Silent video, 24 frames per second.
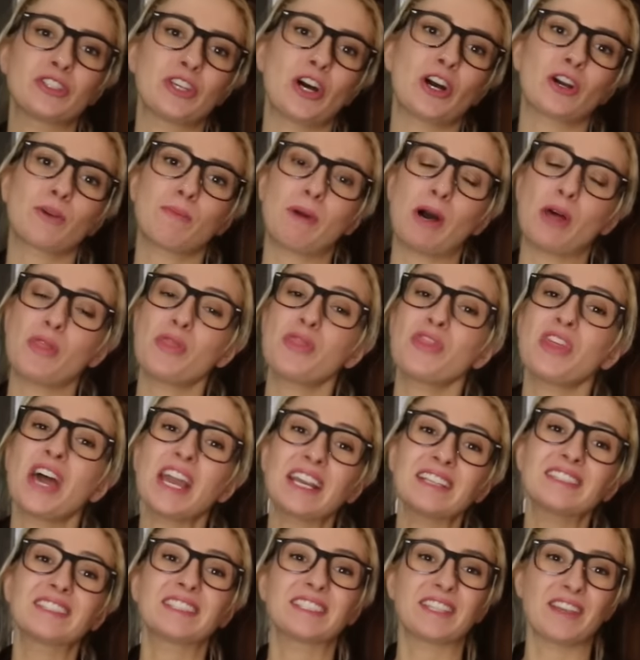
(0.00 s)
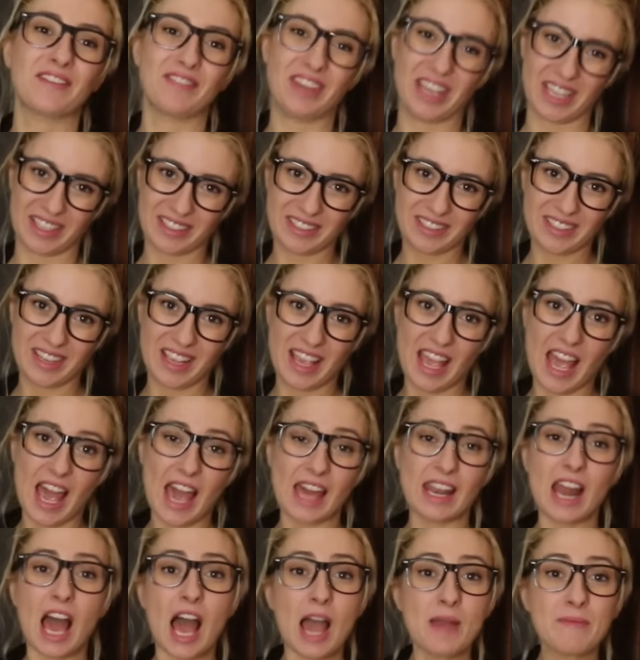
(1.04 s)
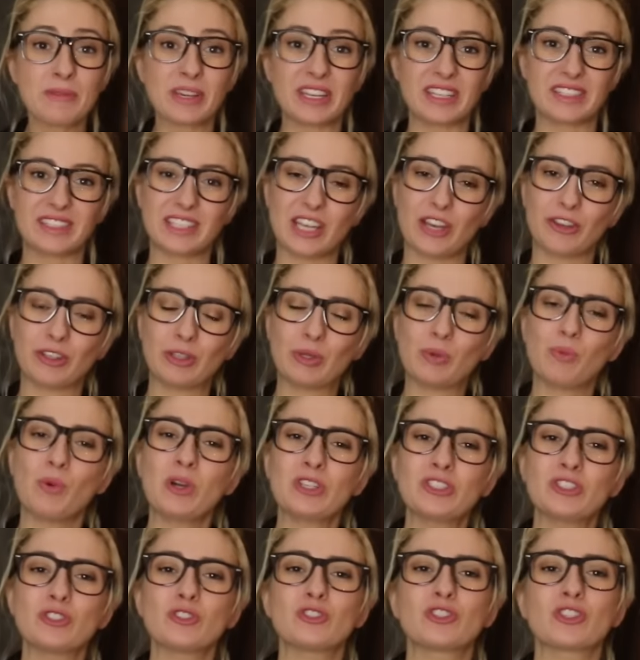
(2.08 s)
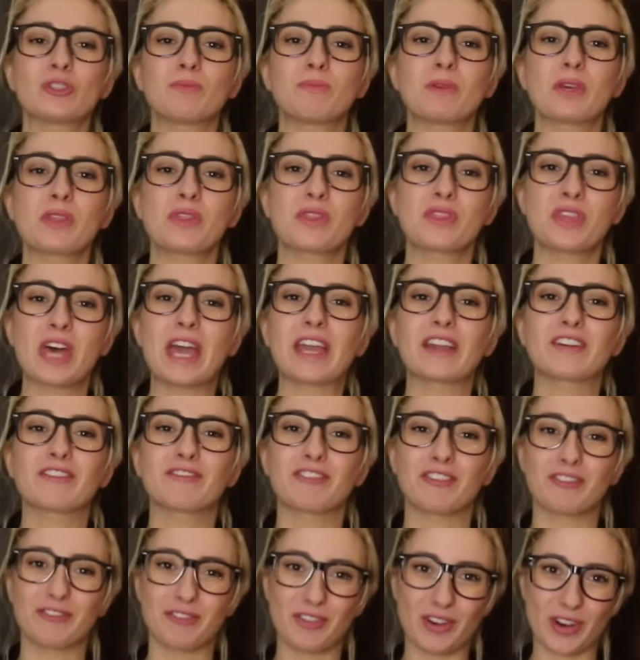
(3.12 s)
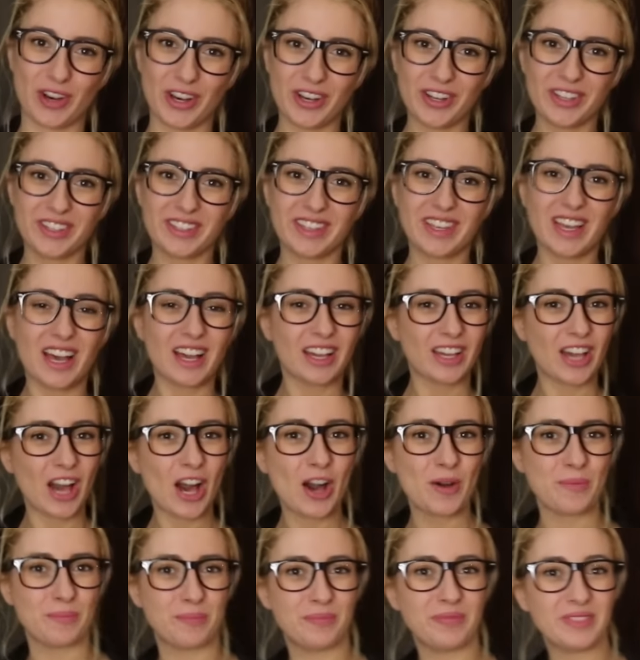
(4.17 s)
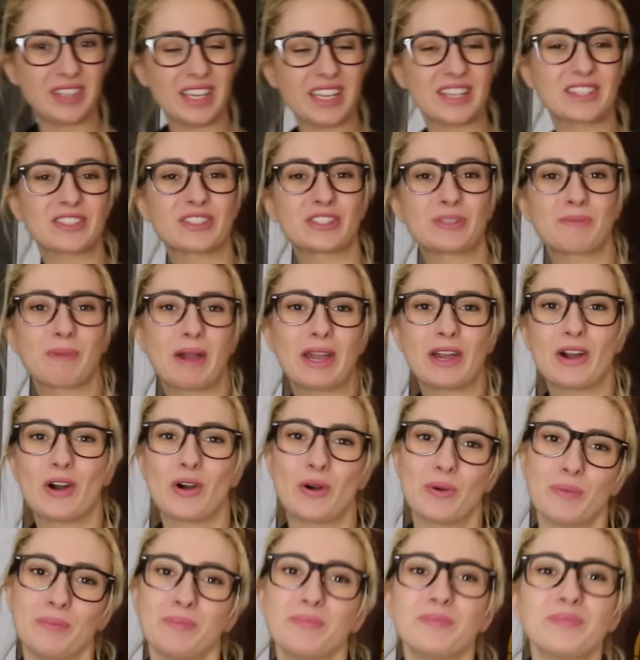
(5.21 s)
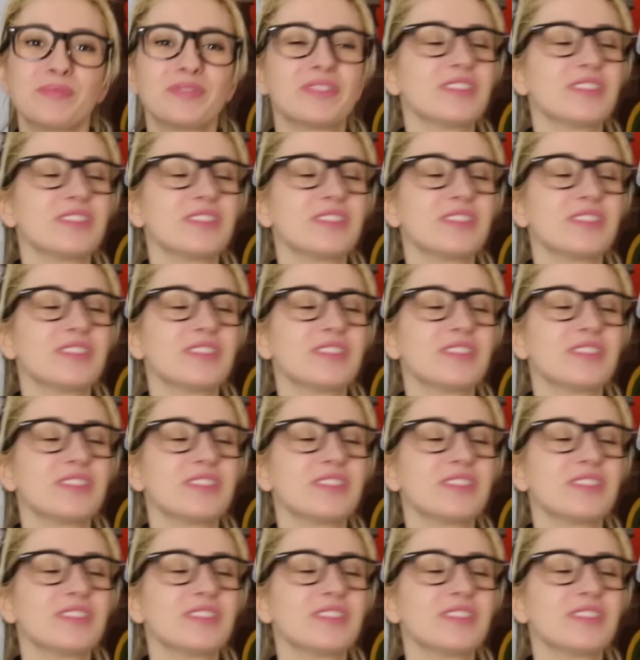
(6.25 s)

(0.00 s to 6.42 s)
to talk about Thanksgiving, and I'm going to tell you what you should be thankful for. Come into my home.